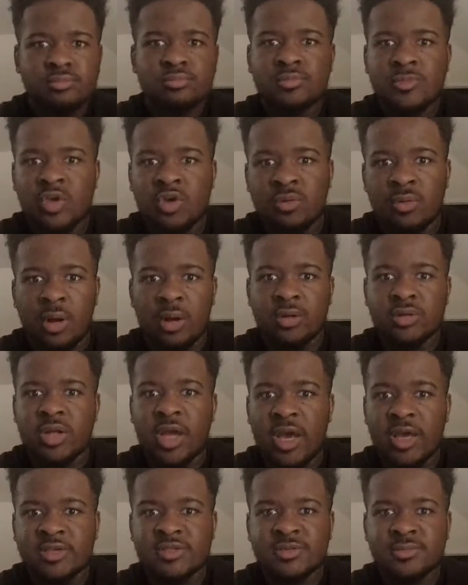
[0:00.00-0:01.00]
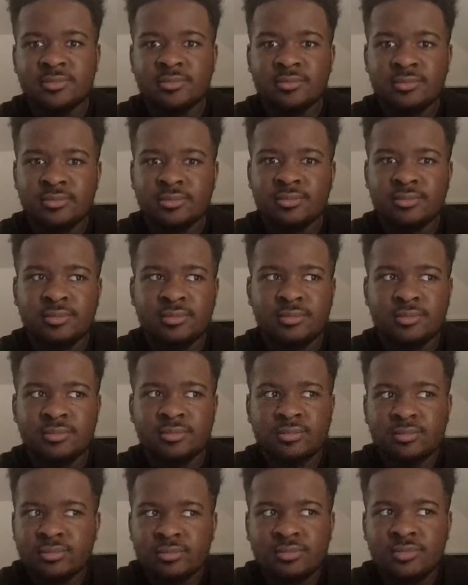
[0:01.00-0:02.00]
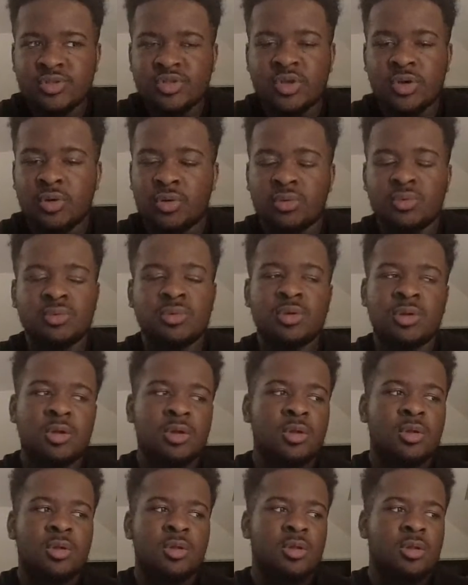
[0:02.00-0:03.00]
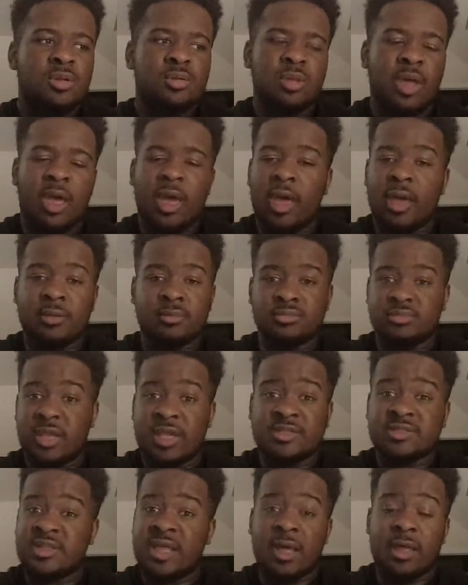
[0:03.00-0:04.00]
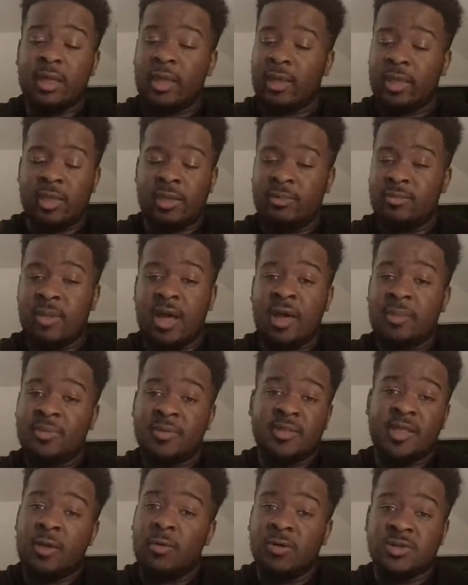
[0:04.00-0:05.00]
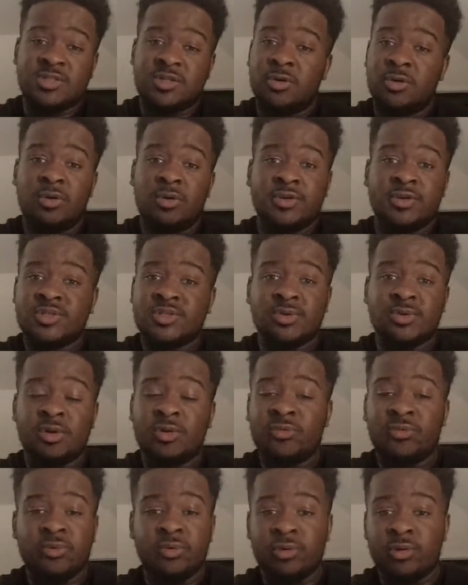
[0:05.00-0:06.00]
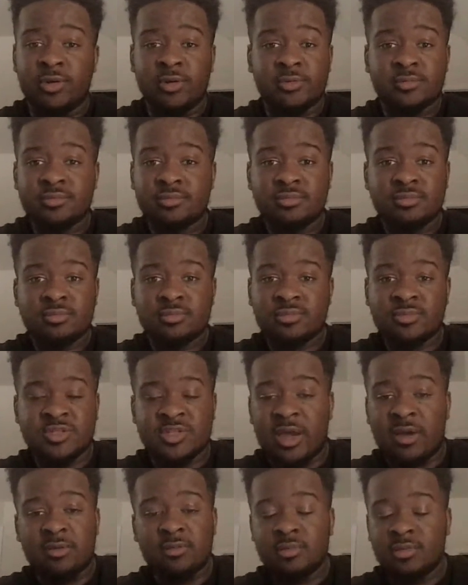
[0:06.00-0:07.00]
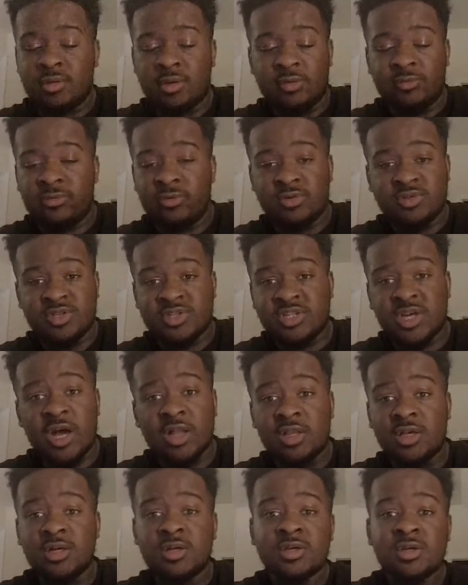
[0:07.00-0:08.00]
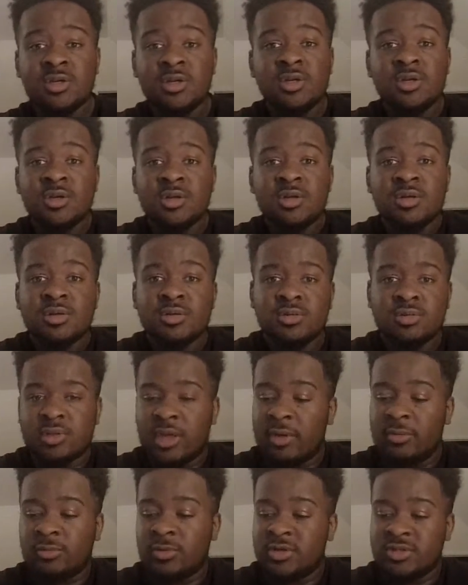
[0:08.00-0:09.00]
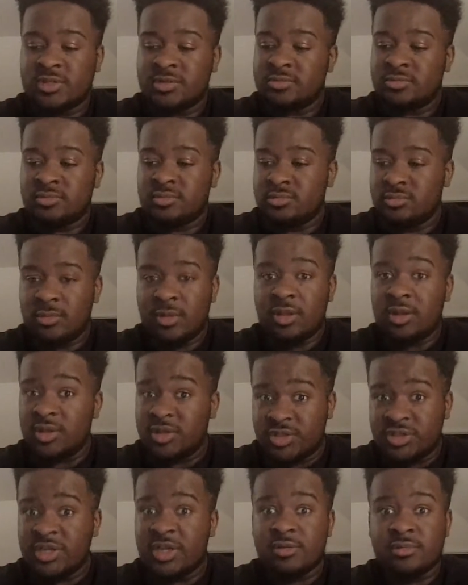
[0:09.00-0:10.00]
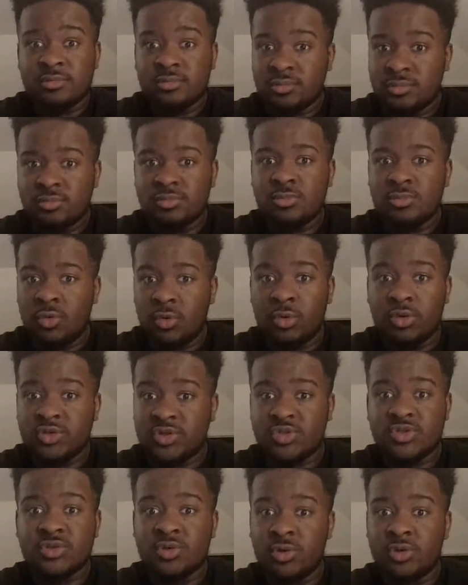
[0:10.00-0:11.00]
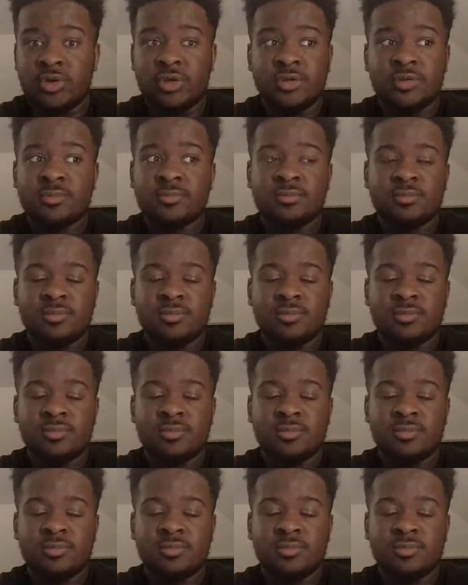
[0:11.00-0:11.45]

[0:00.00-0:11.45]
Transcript: Killmonger dies. So that's not, in my opinion, that wasn't an origin story for T'Challa. That wasn't a legit origin story.